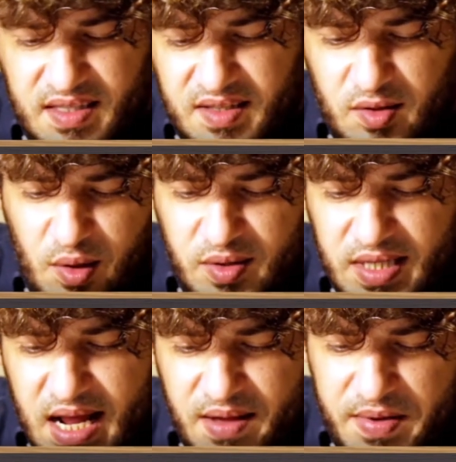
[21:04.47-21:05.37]
it
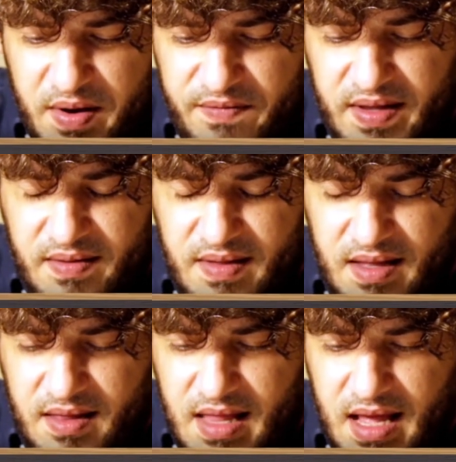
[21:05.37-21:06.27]
looks like a bit of
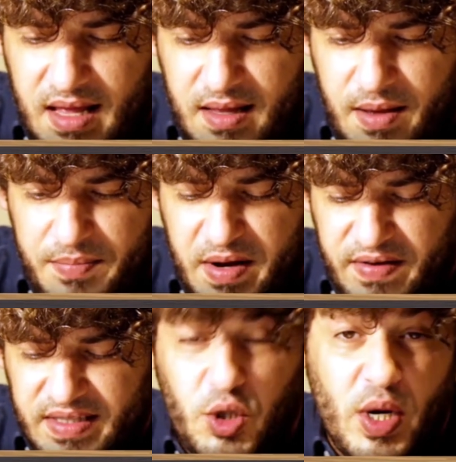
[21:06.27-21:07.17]

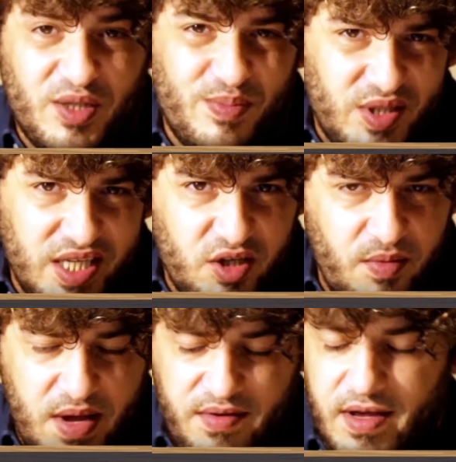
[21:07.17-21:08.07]
a
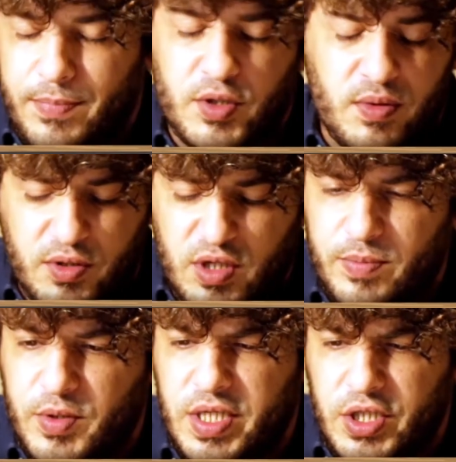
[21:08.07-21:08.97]
transposition, maybe a possible
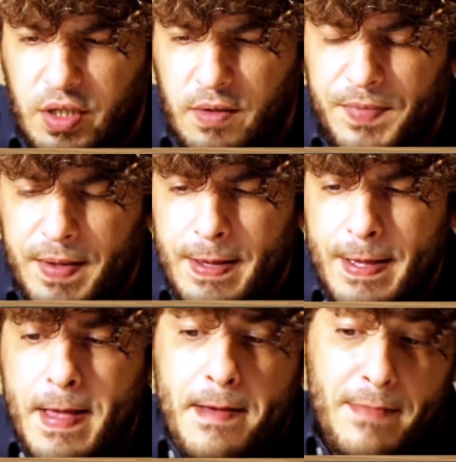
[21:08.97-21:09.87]
transposition.
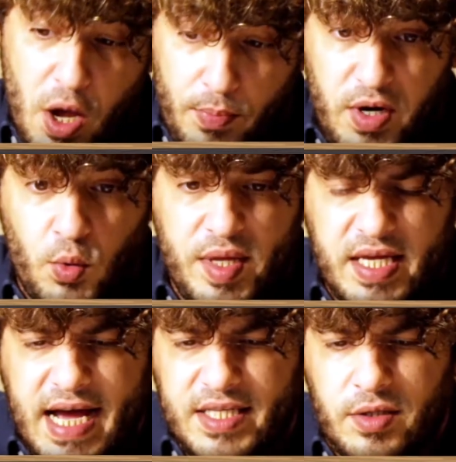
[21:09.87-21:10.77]
My opponent
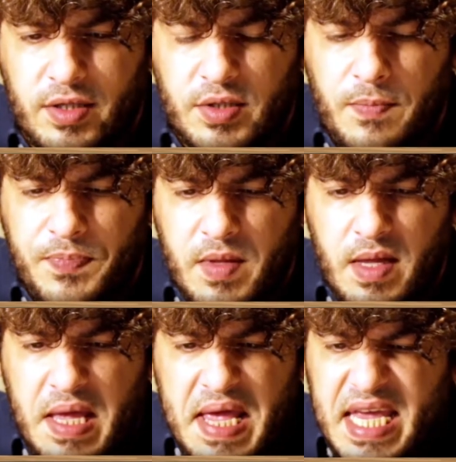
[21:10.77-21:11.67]
went castles.
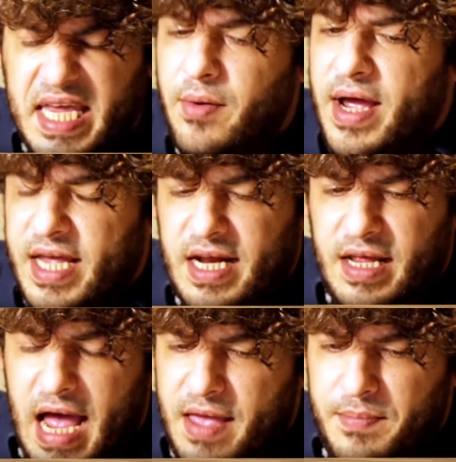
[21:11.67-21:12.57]
Here again,
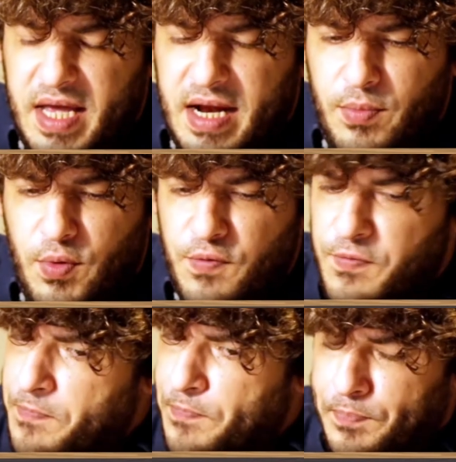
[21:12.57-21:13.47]
I made a
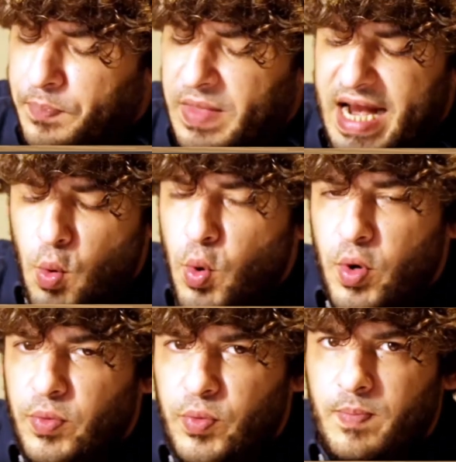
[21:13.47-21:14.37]
move that I
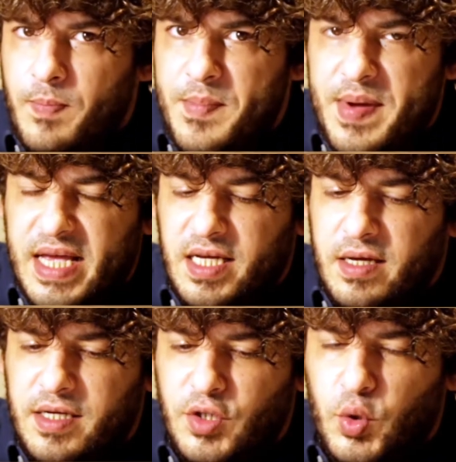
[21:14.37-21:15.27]
wouldn't make
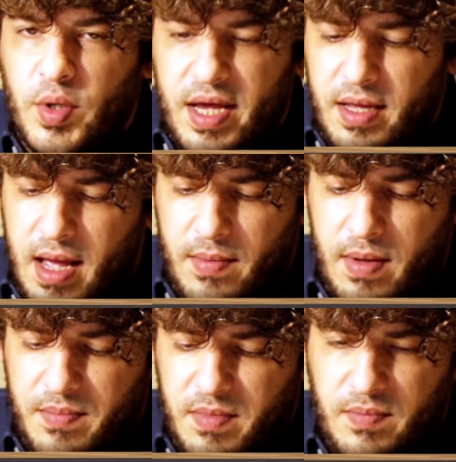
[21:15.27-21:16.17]
today.
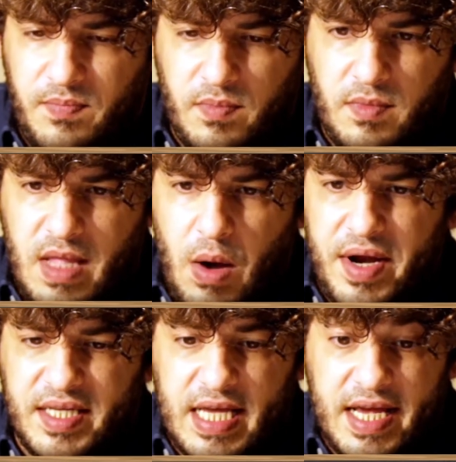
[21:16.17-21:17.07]
I mean,
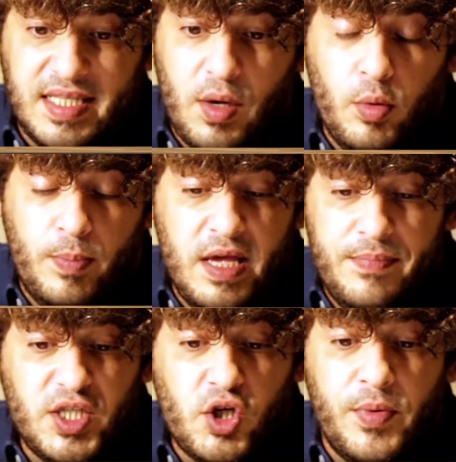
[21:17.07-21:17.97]
nowadays, I guess I will
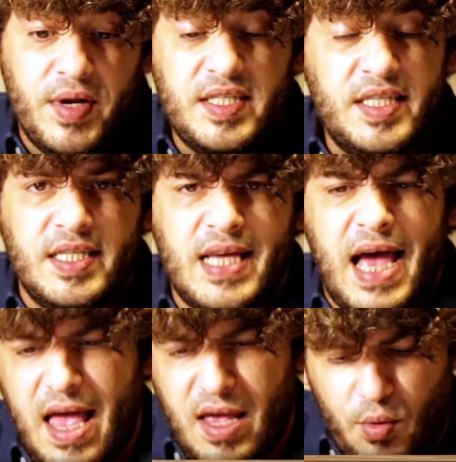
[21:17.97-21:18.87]
play bishop on a6.
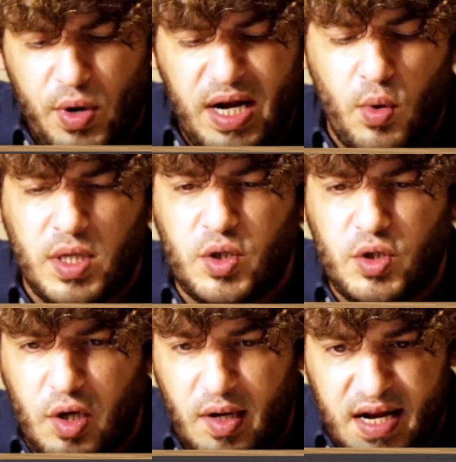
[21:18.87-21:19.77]
I really want
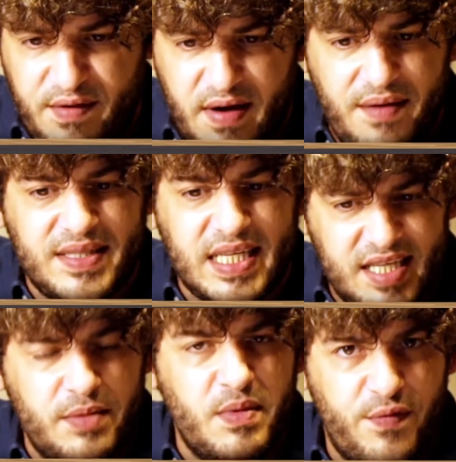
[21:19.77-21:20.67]
to solidify, as I
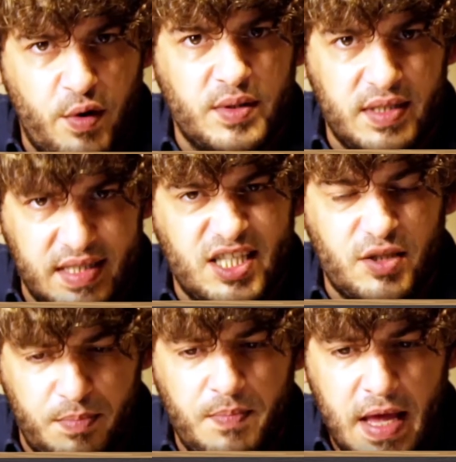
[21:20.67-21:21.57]
said before,
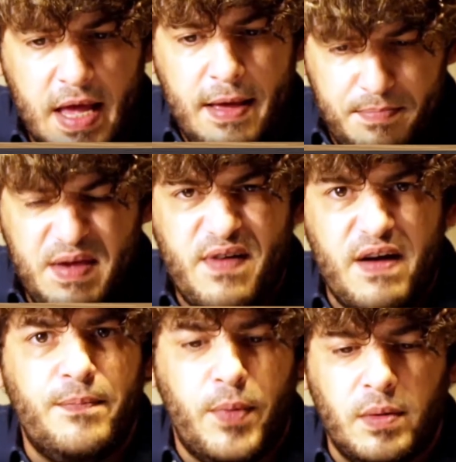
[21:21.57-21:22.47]
this
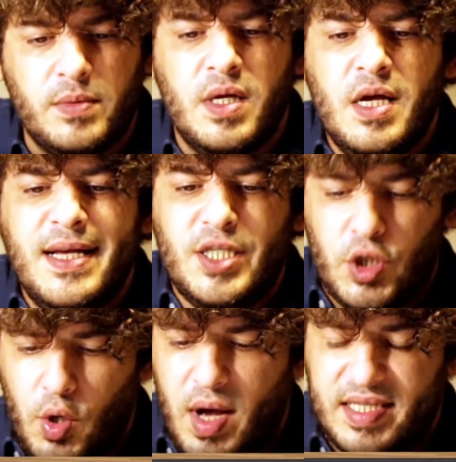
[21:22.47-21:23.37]
b5 pawn,
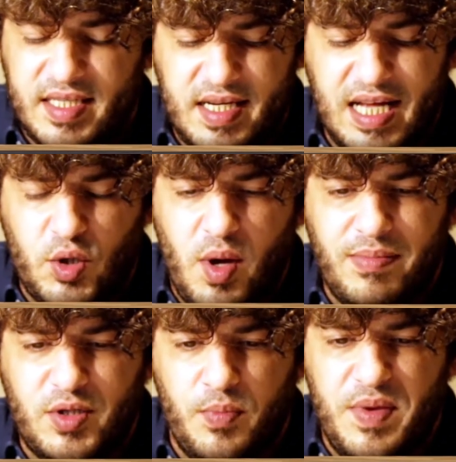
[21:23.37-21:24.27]
so as not to
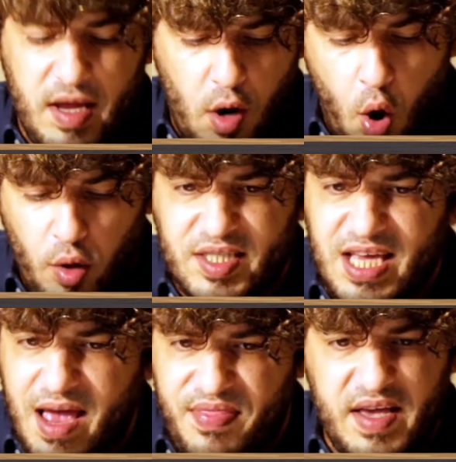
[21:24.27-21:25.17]
have to be all the
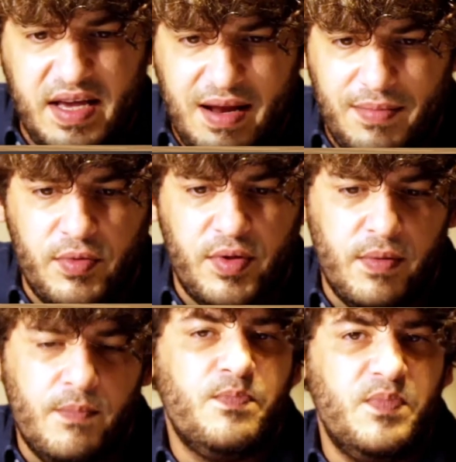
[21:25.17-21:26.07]
time thinking about
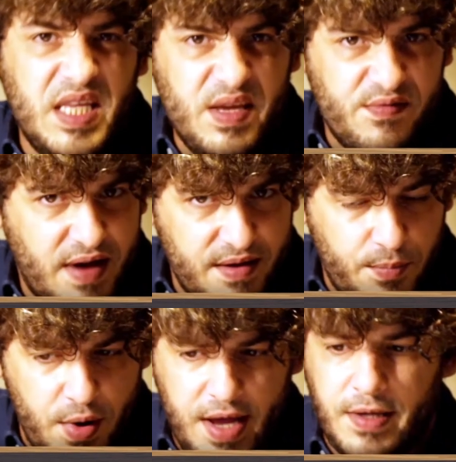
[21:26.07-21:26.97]
the
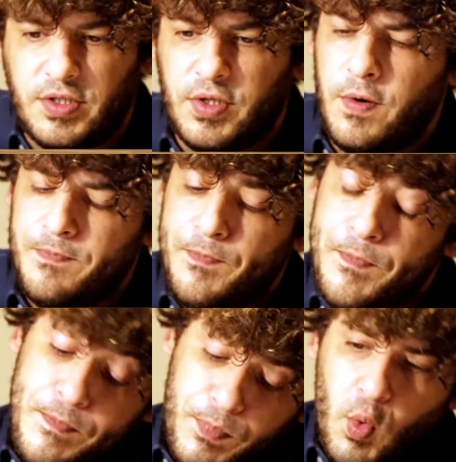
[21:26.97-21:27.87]
d5 break. So,
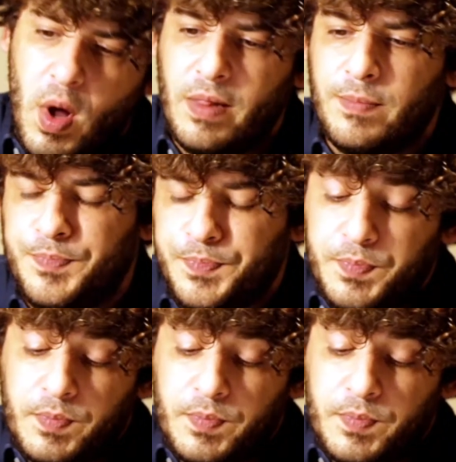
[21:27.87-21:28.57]
well,